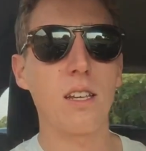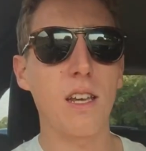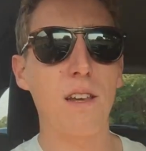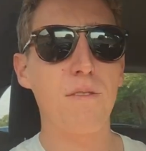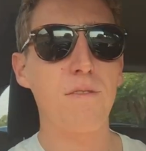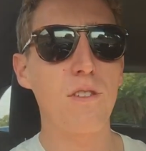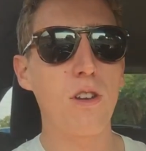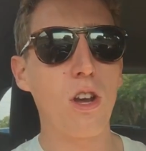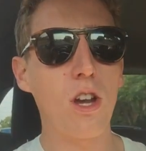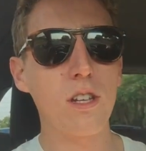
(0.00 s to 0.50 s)

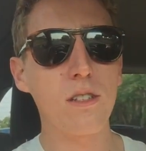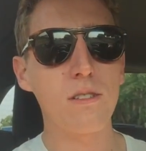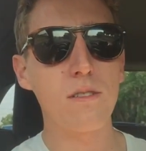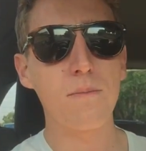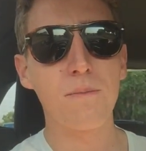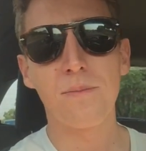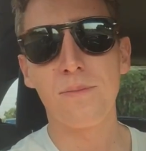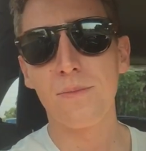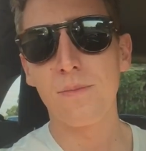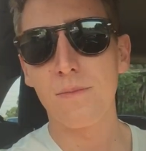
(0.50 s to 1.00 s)
If not,
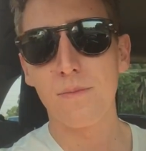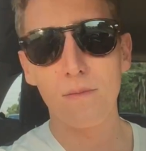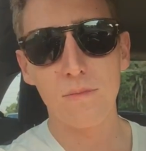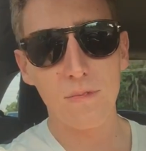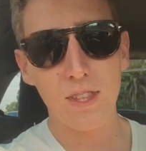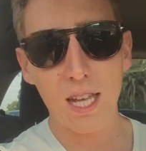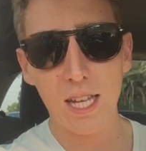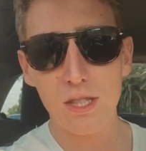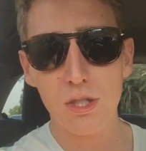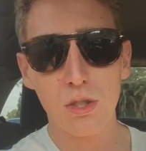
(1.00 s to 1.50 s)

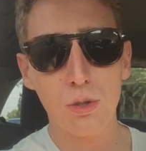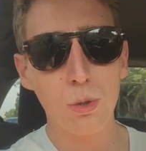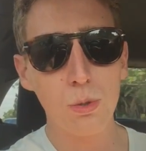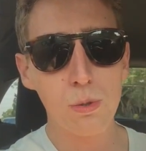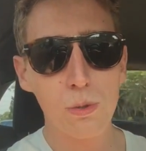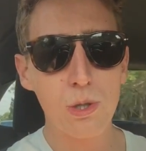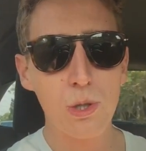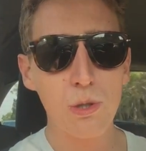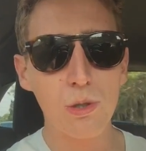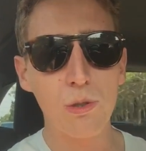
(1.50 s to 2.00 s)
that's
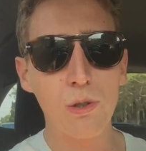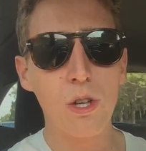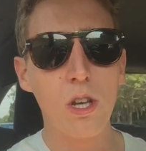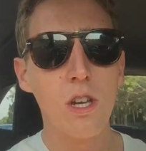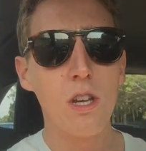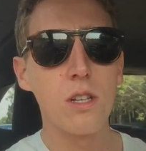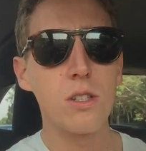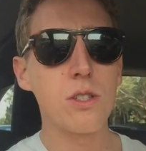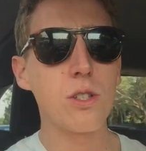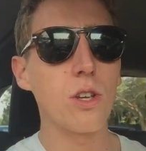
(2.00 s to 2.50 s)
cool too.
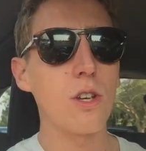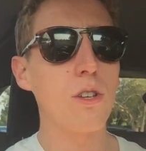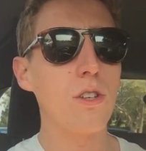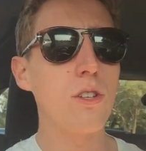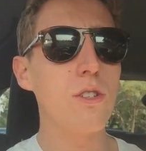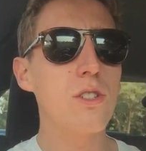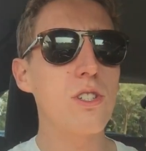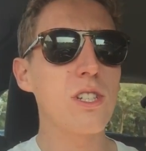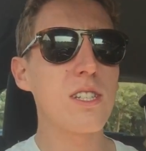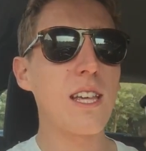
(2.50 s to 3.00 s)
So
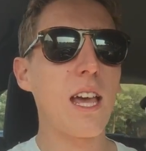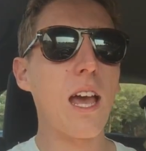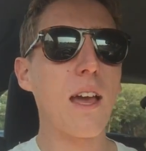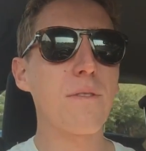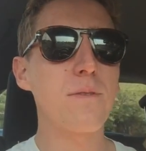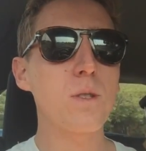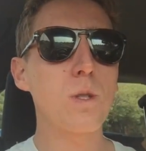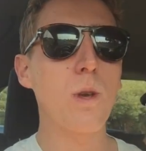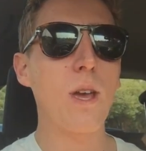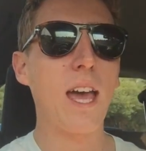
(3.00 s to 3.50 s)
you just
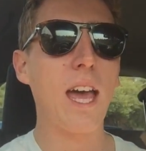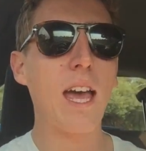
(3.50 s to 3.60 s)
have to